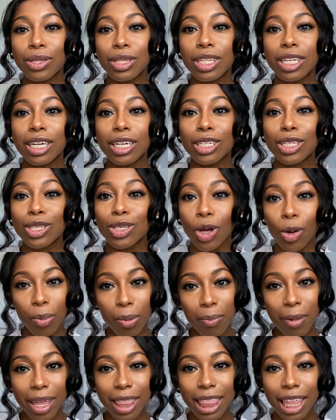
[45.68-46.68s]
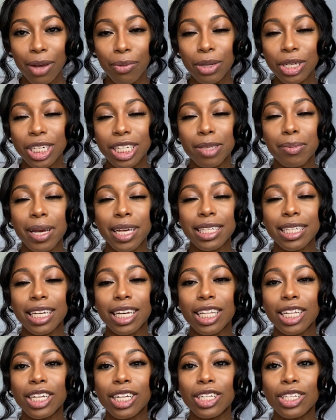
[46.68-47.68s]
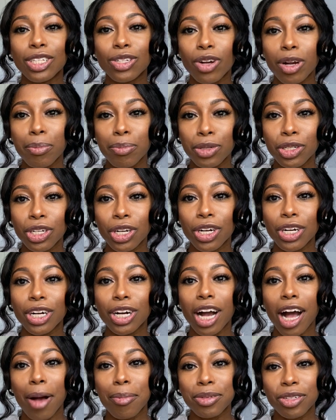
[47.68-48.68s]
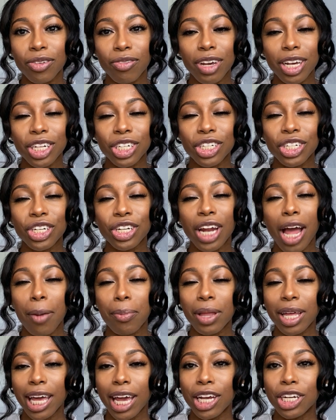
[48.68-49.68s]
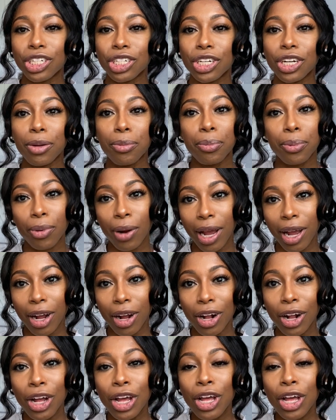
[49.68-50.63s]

the SOAP method, which is basically scripture, observation, application, and prayer.